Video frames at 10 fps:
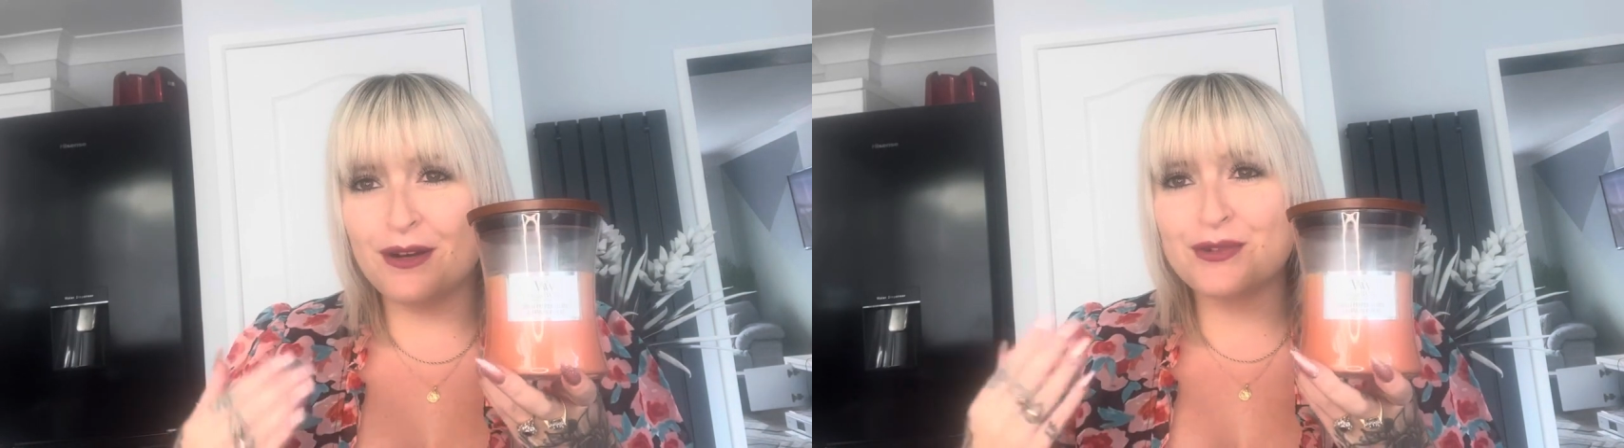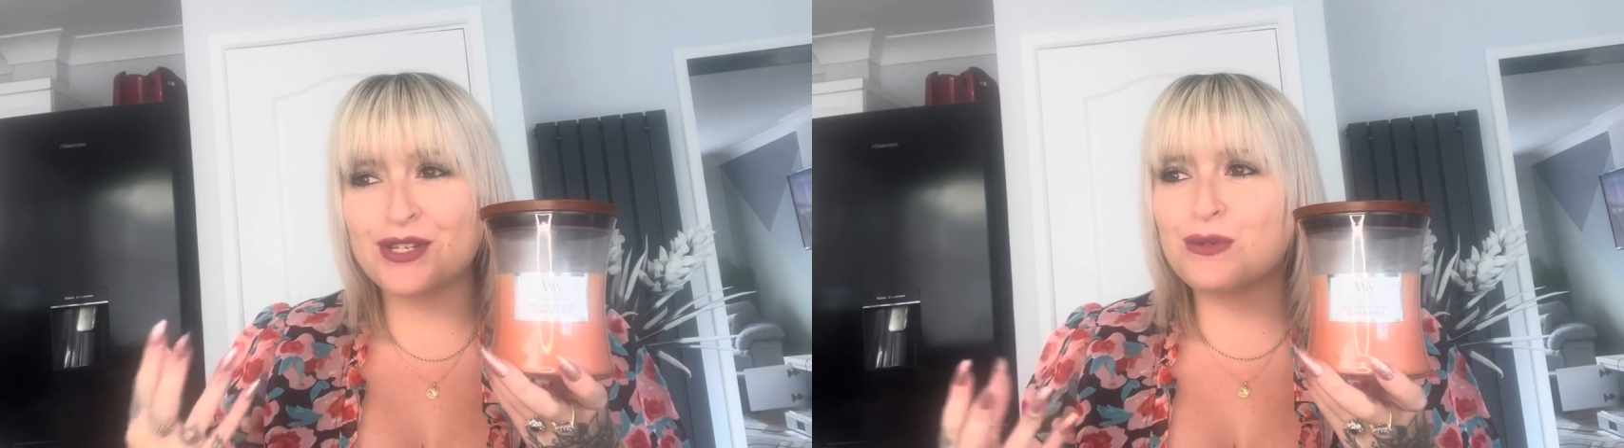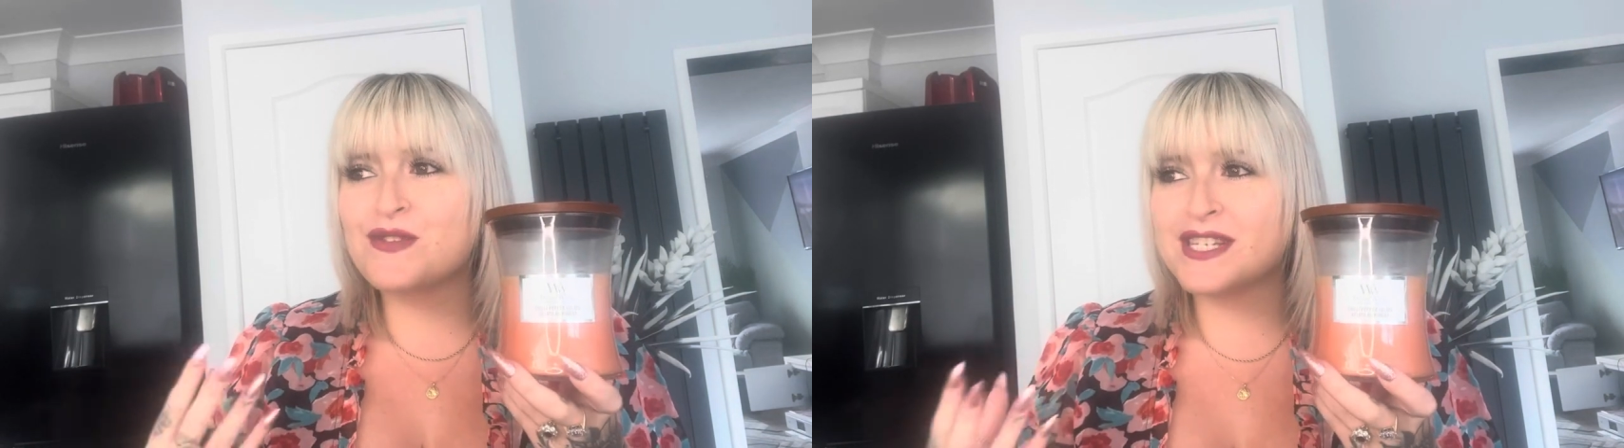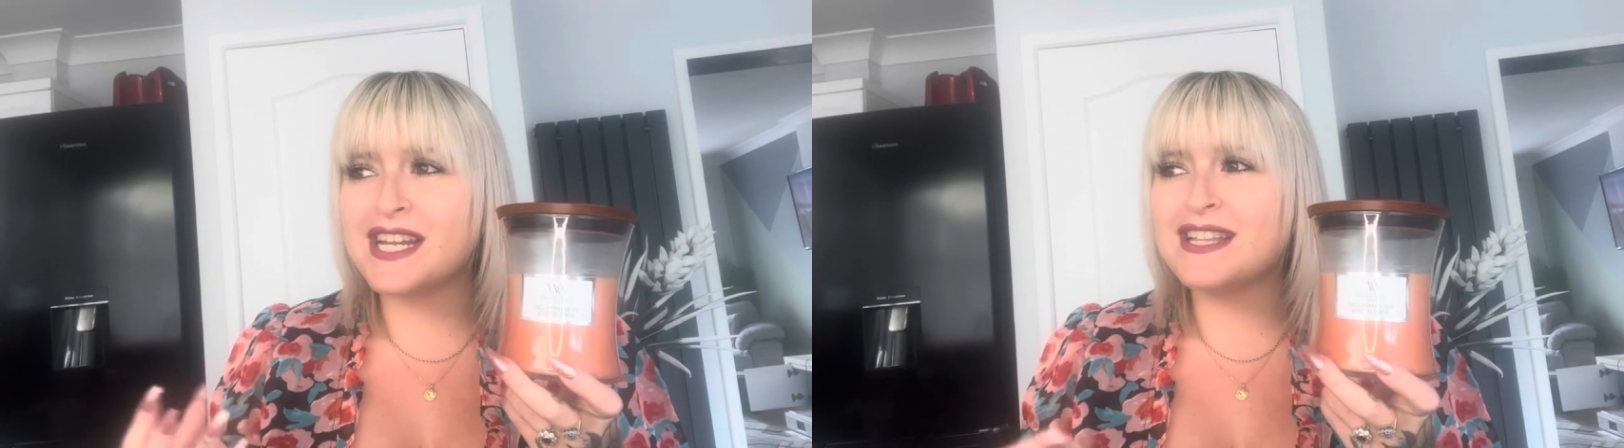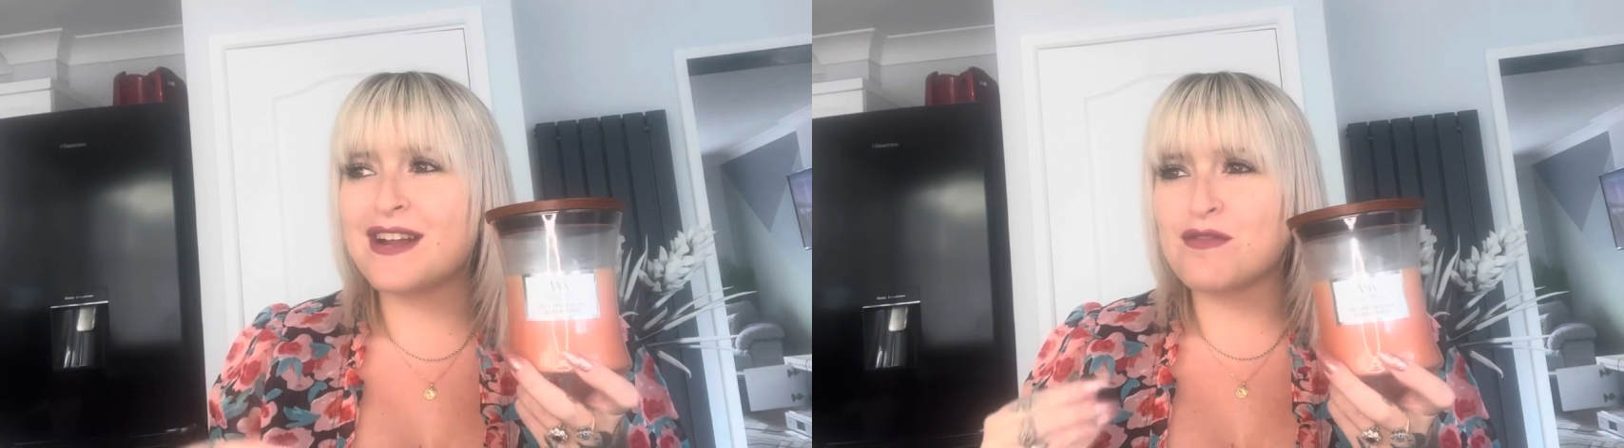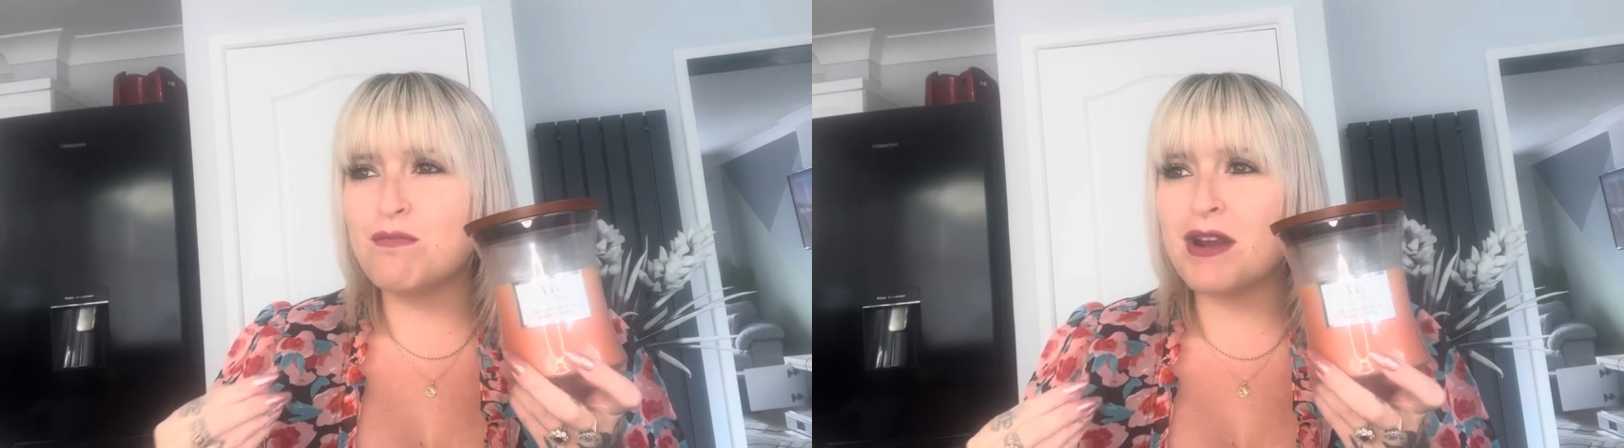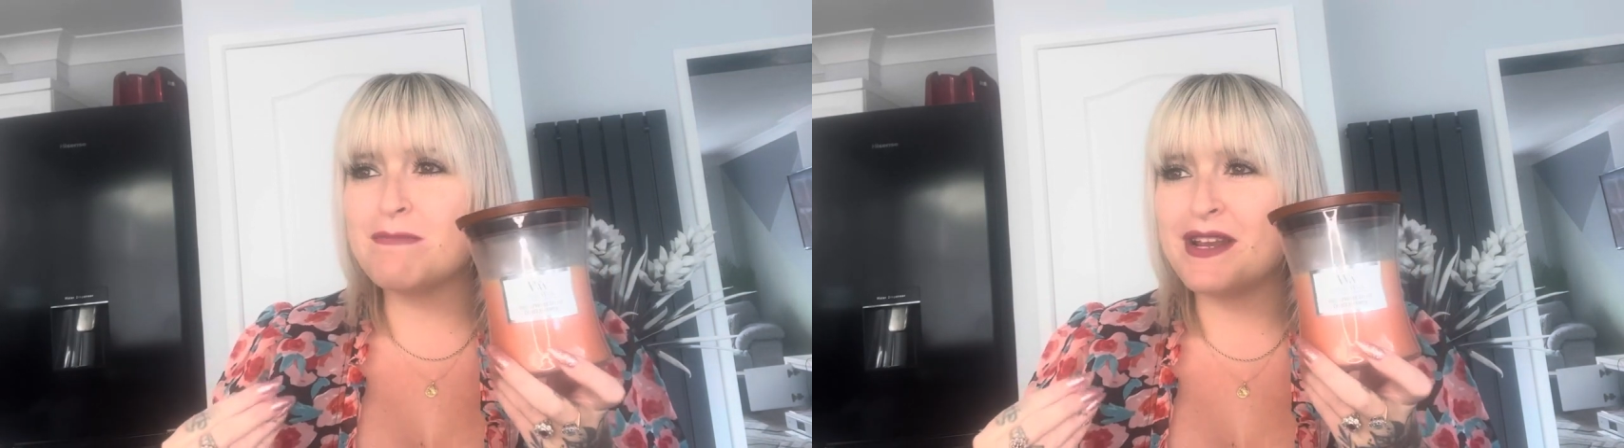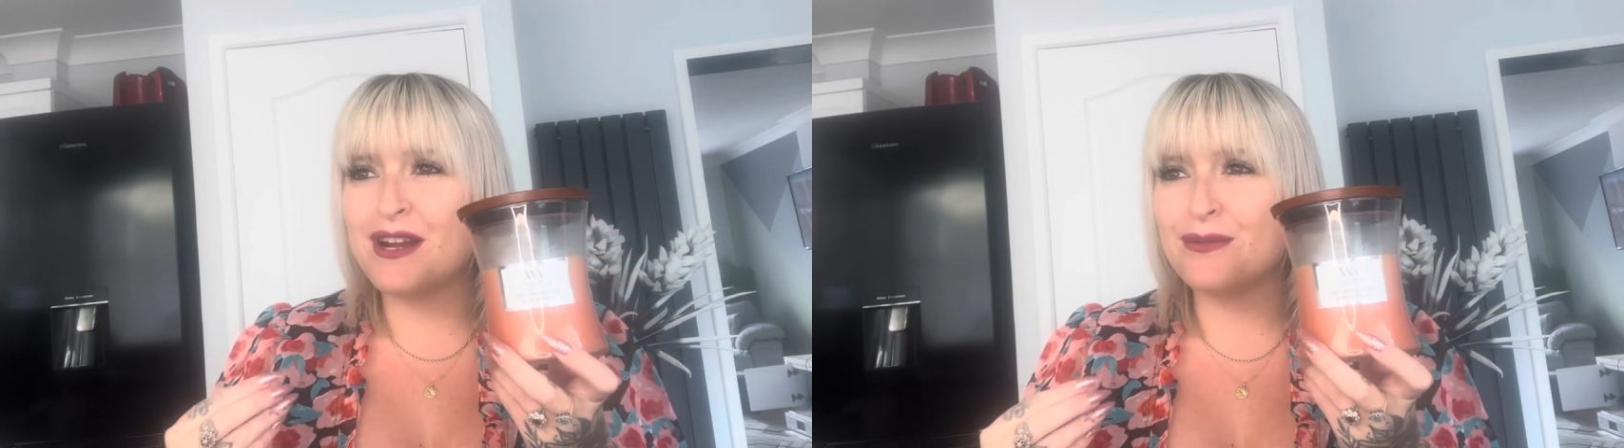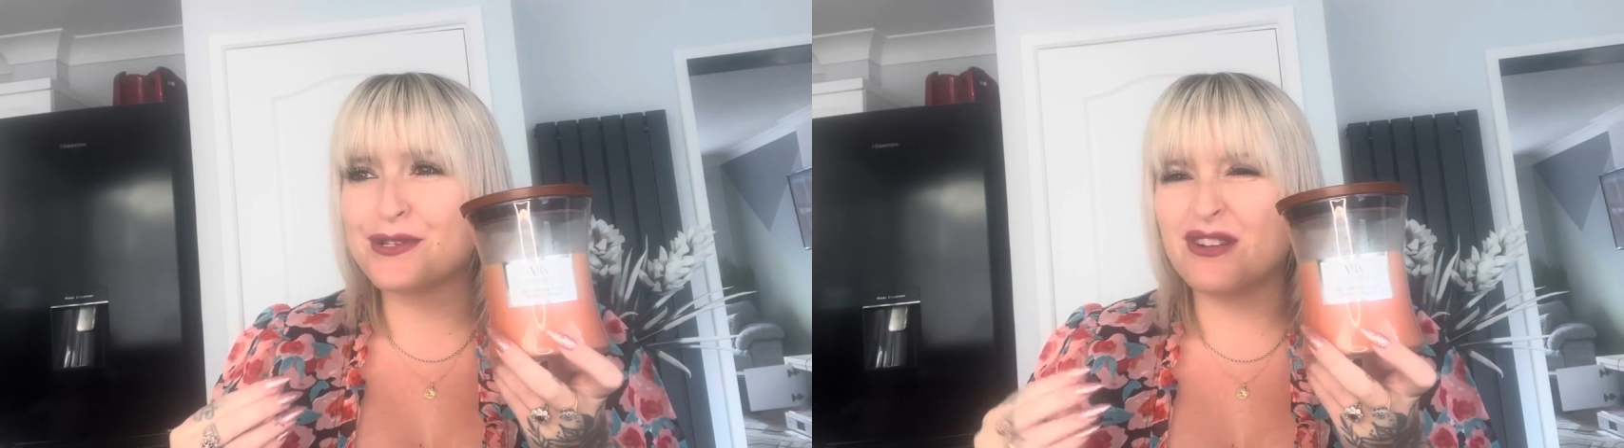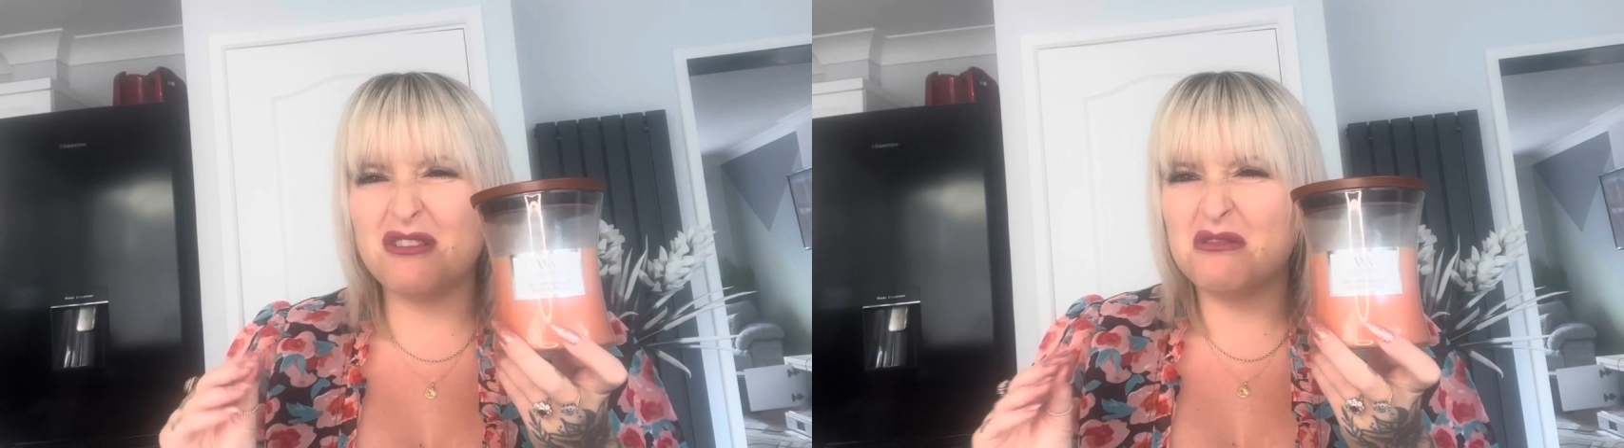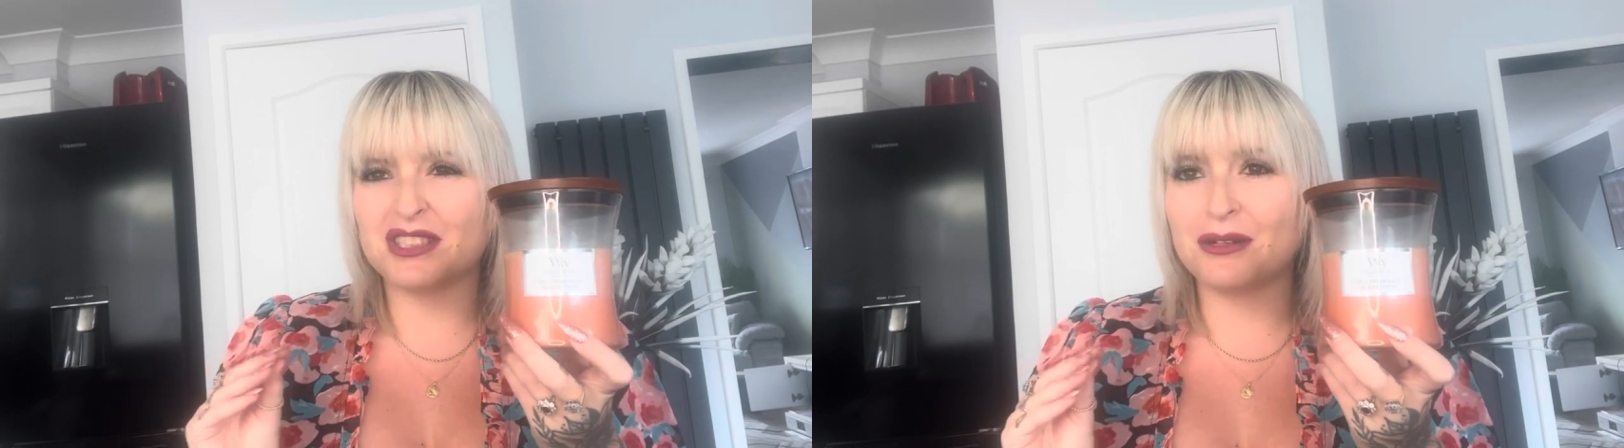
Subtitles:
I was sort of sitting there and 1 minute I was like, oh,